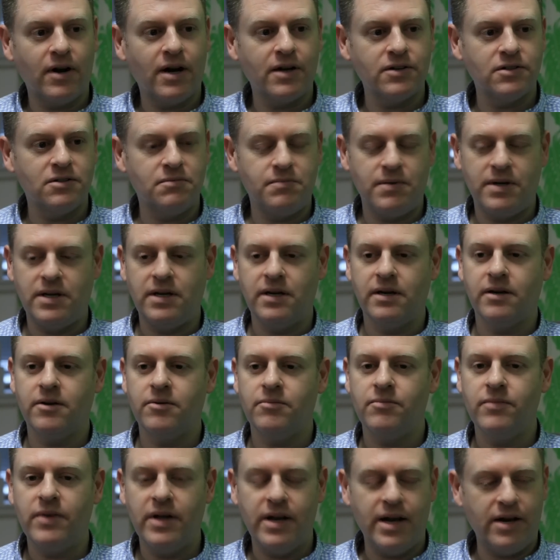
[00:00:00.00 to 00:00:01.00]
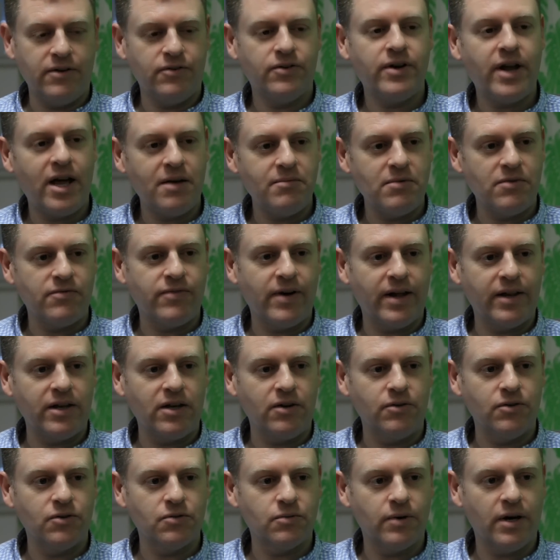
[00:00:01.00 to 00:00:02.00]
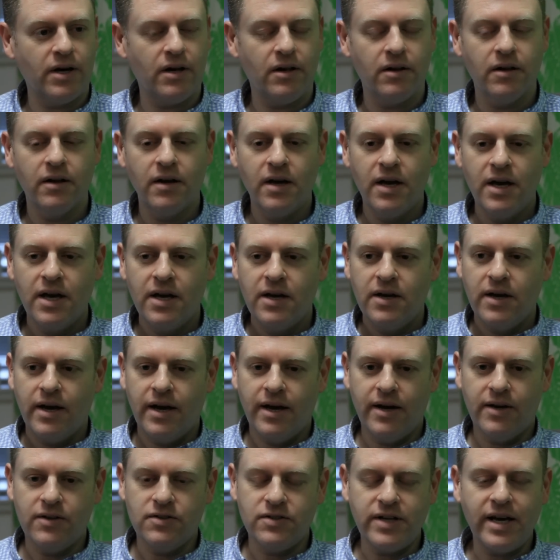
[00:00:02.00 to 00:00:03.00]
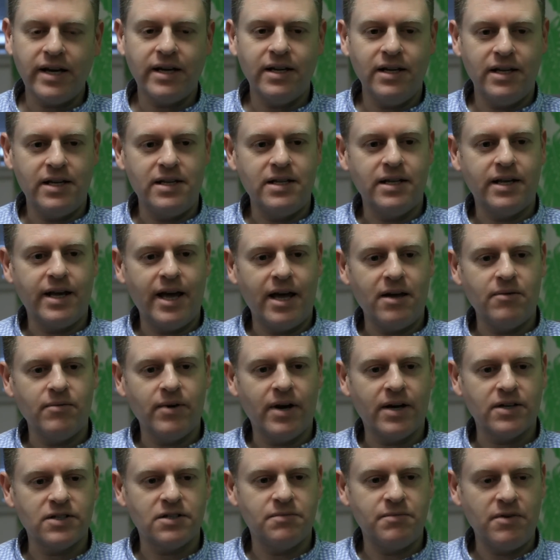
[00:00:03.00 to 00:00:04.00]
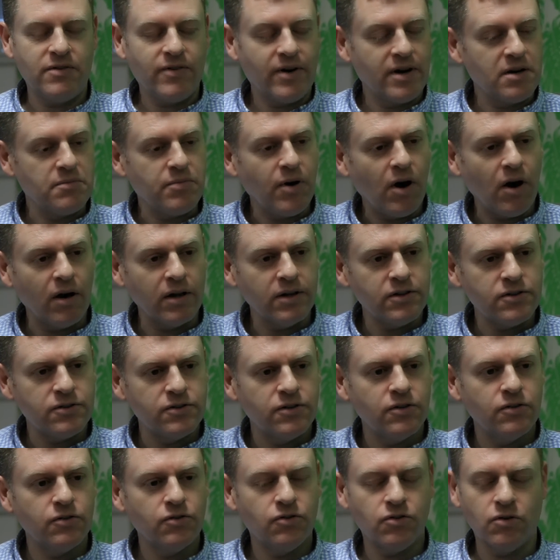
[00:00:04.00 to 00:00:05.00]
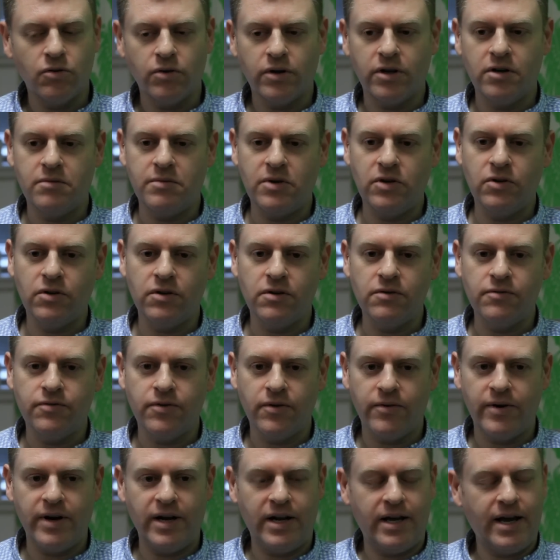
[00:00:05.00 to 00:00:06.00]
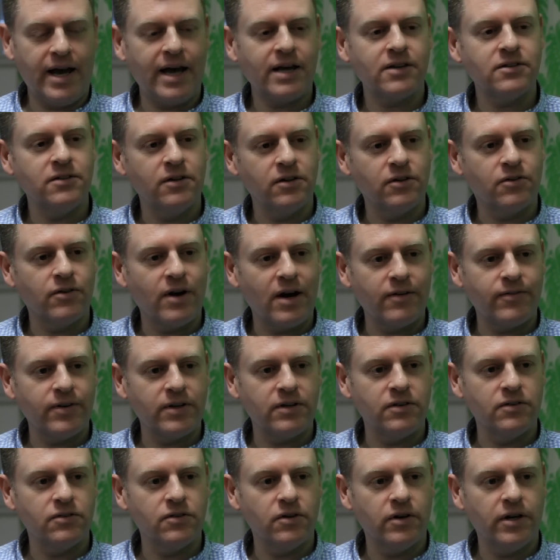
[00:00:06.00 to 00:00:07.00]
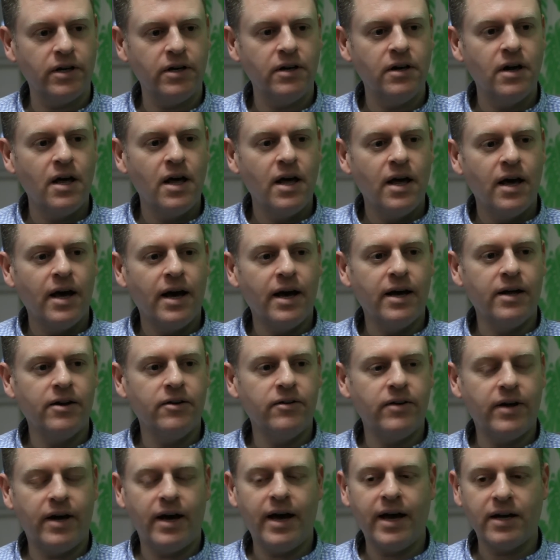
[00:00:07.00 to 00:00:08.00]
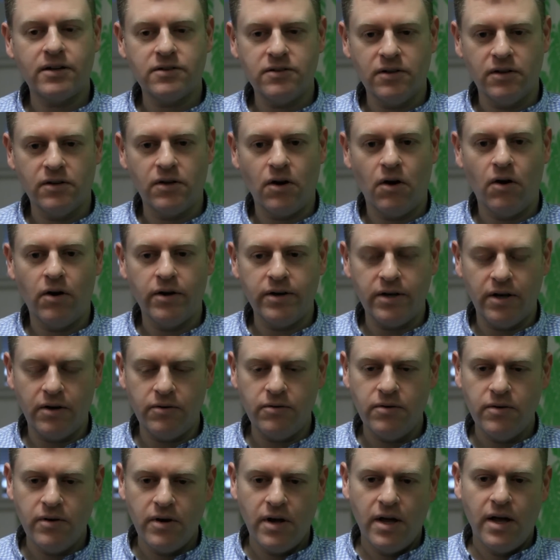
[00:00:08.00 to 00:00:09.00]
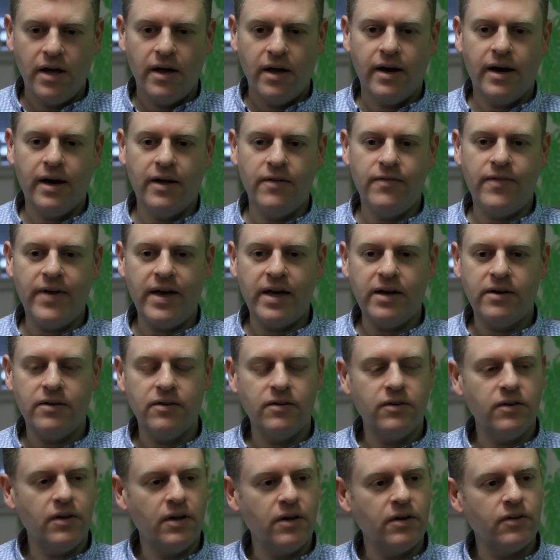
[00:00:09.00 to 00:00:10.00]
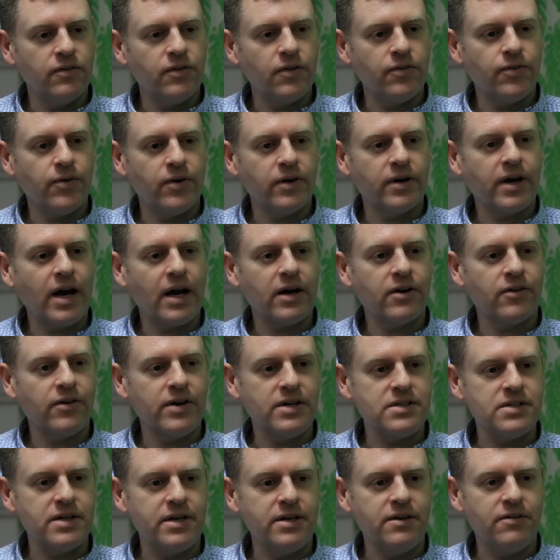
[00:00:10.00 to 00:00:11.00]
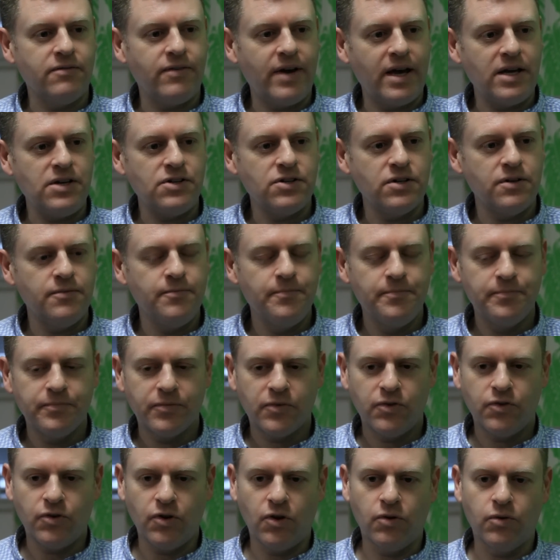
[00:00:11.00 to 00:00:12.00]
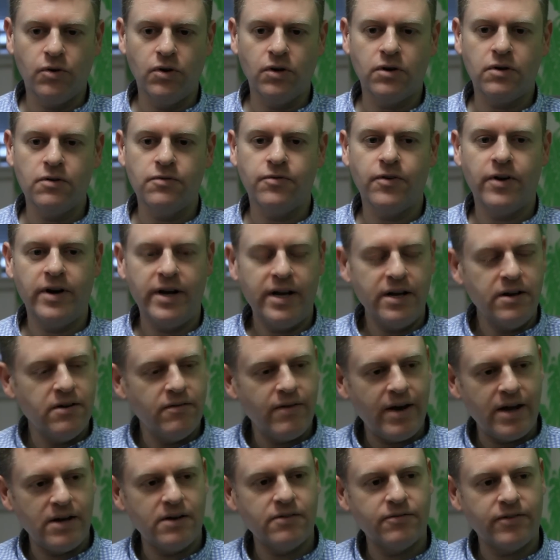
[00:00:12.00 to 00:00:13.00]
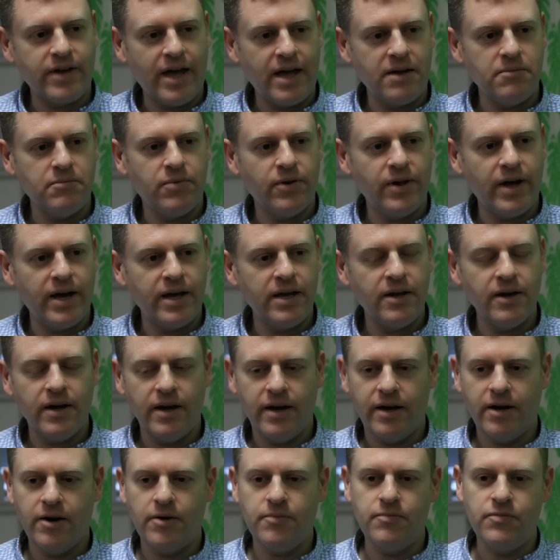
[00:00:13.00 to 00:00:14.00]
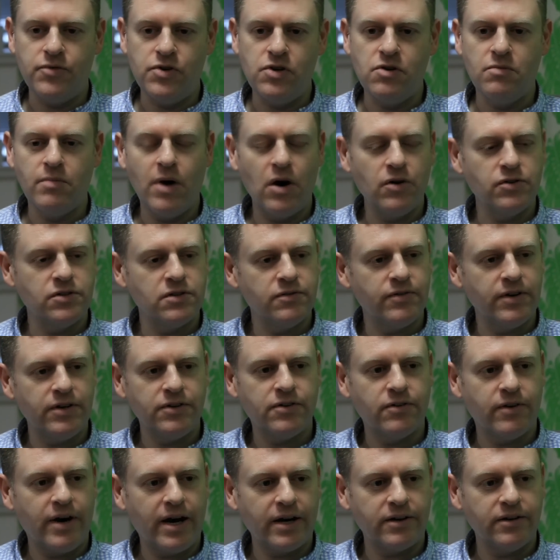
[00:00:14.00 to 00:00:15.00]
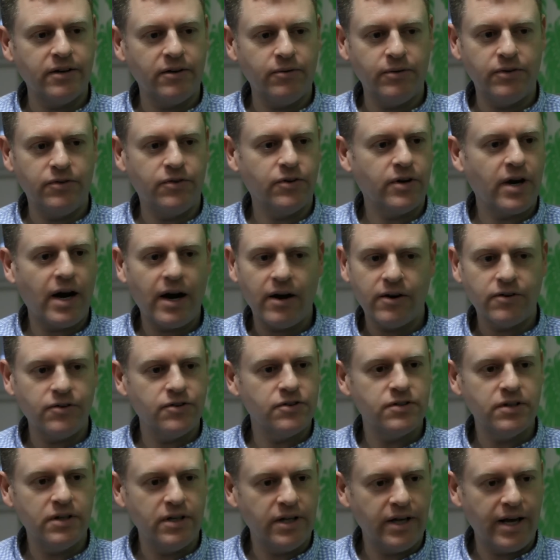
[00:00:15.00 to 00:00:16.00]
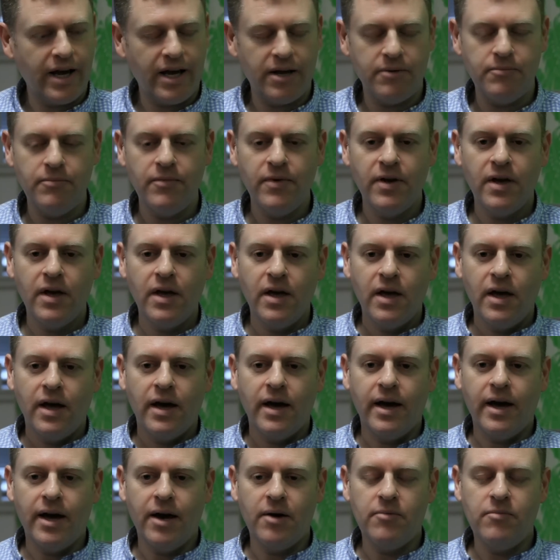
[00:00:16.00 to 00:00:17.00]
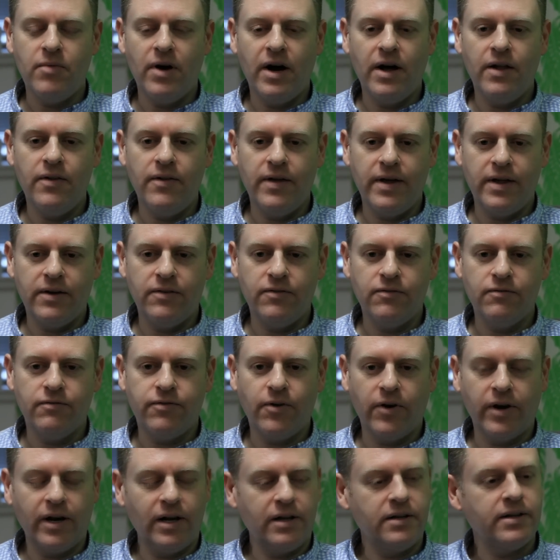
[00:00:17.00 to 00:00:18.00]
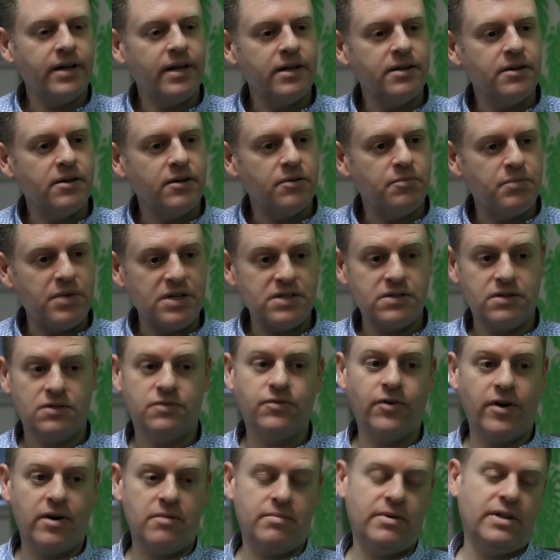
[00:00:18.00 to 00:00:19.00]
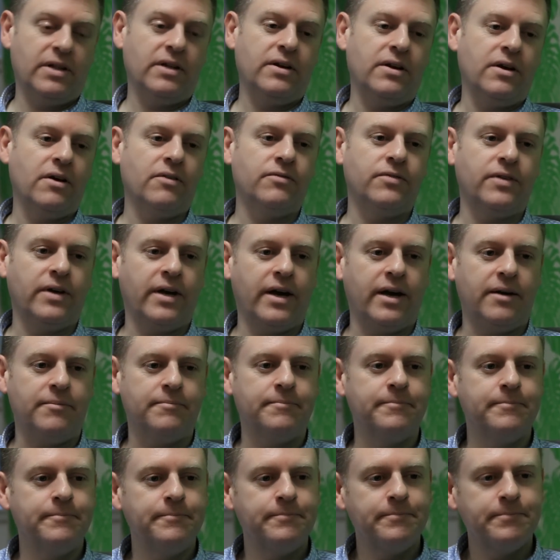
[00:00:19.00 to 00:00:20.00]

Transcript: There has to be an entertainment value as well. Secondly, the game has to be very polished, so we're going to be looking for really excellent graphic design and excellent audio. And then the third category is innovation. So we're looking for innovative gameplay, new modes of interacting with your characters in the game, and then finally the business viability of the game.